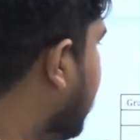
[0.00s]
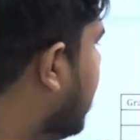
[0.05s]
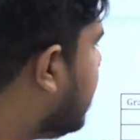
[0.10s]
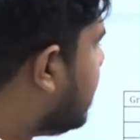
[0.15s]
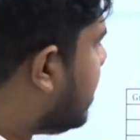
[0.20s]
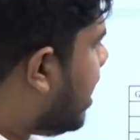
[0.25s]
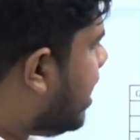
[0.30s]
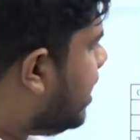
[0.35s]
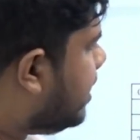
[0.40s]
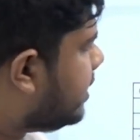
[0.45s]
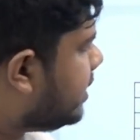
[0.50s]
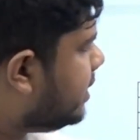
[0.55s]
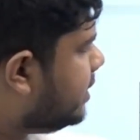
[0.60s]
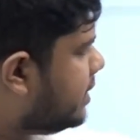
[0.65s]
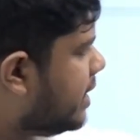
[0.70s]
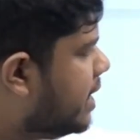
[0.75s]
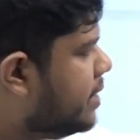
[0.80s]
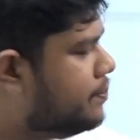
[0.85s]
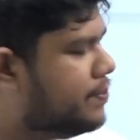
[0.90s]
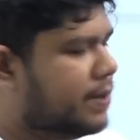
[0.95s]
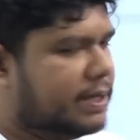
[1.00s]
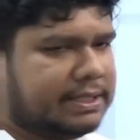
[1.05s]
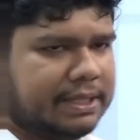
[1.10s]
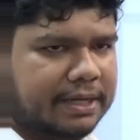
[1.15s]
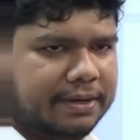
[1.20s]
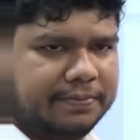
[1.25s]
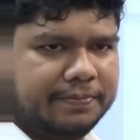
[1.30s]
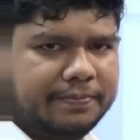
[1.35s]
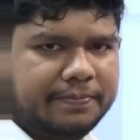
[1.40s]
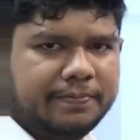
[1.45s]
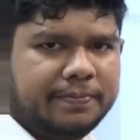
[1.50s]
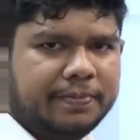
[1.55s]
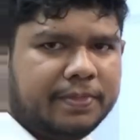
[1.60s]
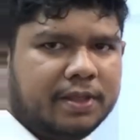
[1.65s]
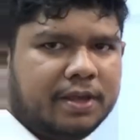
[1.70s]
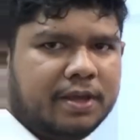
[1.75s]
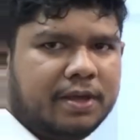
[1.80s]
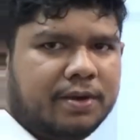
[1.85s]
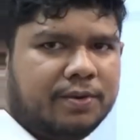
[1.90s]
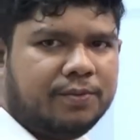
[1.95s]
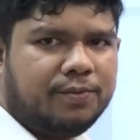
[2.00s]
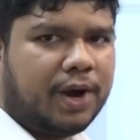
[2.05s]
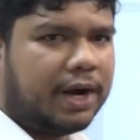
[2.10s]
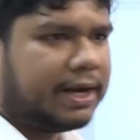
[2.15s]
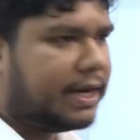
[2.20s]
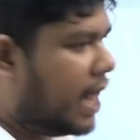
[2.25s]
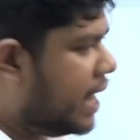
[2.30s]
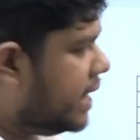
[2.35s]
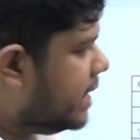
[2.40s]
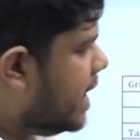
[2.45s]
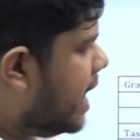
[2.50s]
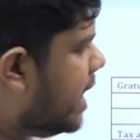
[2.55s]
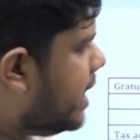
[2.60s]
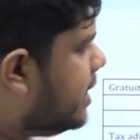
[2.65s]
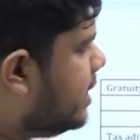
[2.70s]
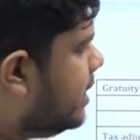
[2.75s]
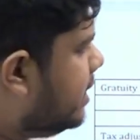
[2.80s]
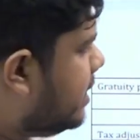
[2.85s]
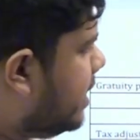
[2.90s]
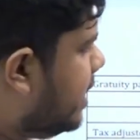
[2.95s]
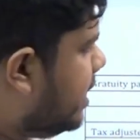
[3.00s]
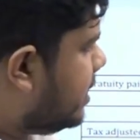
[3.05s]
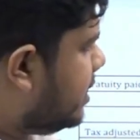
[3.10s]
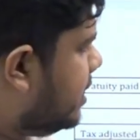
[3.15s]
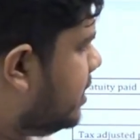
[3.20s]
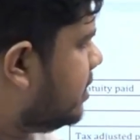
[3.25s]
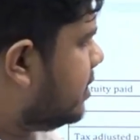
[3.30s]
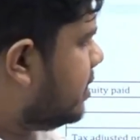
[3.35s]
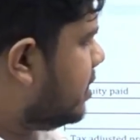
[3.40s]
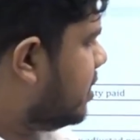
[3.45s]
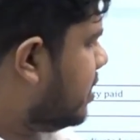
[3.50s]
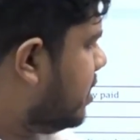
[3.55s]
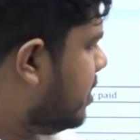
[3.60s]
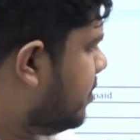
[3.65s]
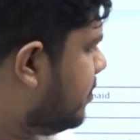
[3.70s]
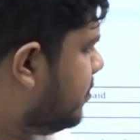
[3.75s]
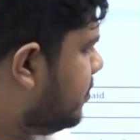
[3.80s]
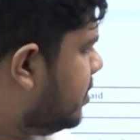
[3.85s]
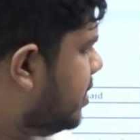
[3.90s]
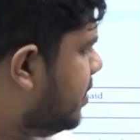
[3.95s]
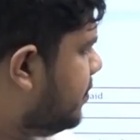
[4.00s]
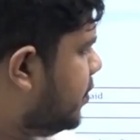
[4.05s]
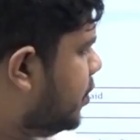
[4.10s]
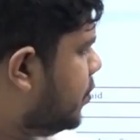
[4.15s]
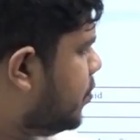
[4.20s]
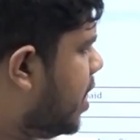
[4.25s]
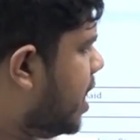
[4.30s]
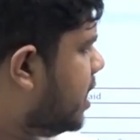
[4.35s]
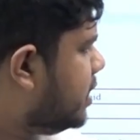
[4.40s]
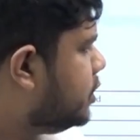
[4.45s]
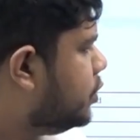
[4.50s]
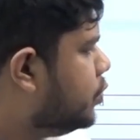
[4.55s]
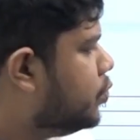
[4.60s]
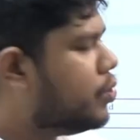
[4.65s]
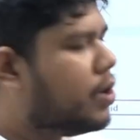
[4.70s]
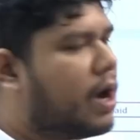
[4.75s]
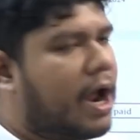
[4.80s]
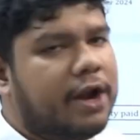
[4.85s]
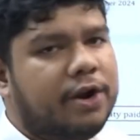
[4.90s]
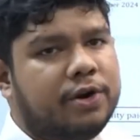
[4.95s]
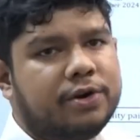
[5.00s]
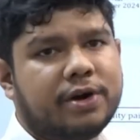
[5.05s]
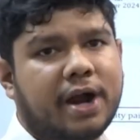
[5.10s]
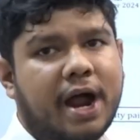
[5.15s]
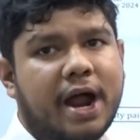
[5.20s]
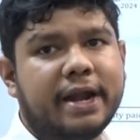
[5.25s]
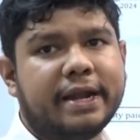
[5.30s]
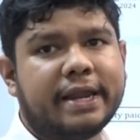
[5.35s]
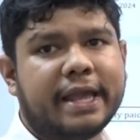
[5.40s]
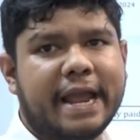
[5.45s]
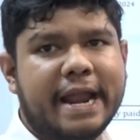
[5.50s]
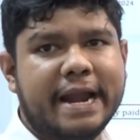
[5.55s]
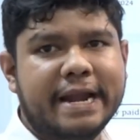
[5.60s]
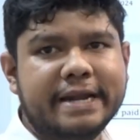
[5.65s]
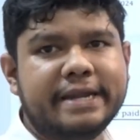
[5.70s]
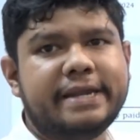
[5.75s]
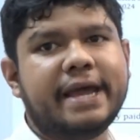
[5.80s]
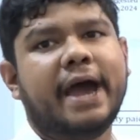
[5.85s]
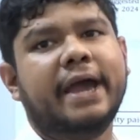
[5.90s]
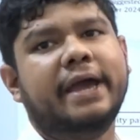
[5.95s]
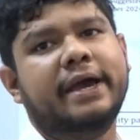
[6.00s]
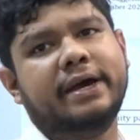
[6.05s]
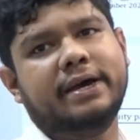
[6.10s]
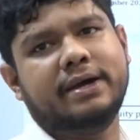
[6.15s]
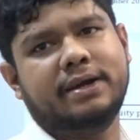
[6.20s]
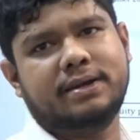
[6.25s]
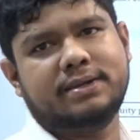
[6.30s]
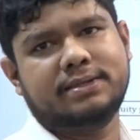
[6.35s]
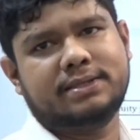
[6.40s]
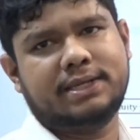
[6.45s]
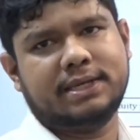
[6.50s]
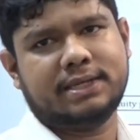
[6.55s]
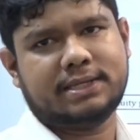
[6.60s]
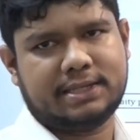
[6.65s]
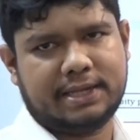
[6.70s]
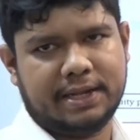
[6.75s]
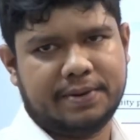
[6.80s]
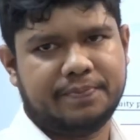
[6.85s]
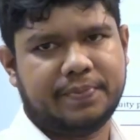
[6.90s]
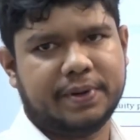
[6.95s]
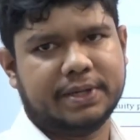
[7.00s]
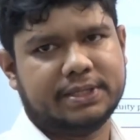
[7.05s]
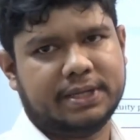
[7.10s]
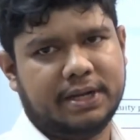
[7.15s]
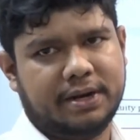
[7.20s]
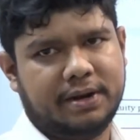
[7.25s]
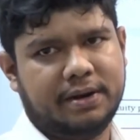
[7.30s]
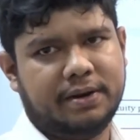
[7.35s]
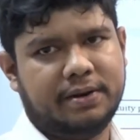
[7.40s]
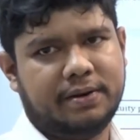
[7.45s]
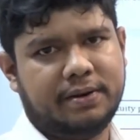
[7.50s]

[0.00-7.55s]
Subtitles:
are granting 10%. What IRD taking the view as, you cannot grant entire 16%